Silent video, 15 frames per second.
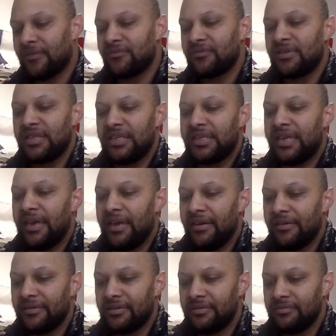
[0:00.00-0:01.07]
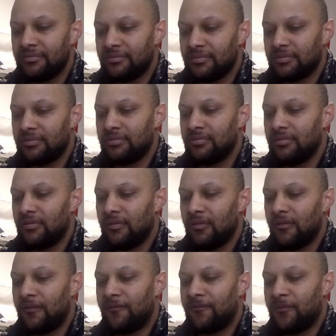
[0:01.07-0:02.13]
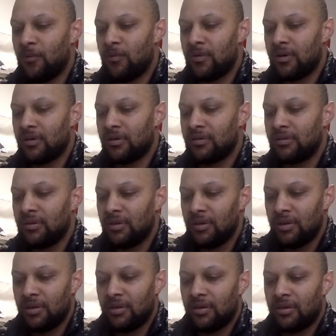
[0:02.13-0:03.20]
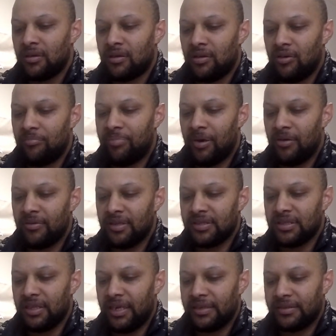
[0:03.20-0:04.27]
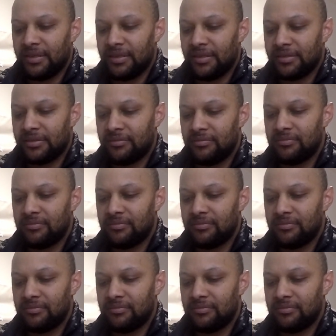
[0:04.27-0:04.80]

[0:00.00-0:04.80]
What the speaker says: really cared for components like this,